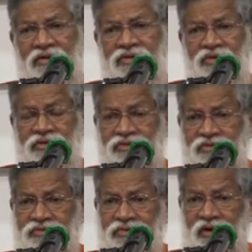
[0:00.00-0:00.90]
Those
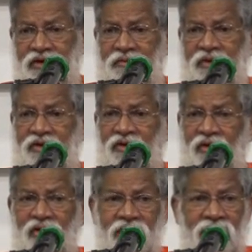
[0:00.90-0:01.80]
who talk about
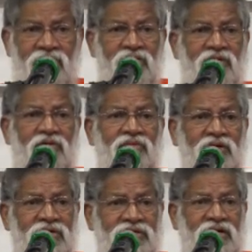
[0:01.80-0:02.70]
God,
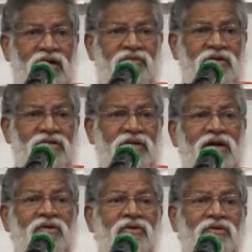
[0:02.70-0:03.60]
hours and hours,
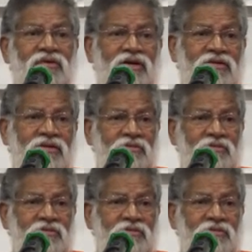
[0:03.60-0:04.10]
they don't know anything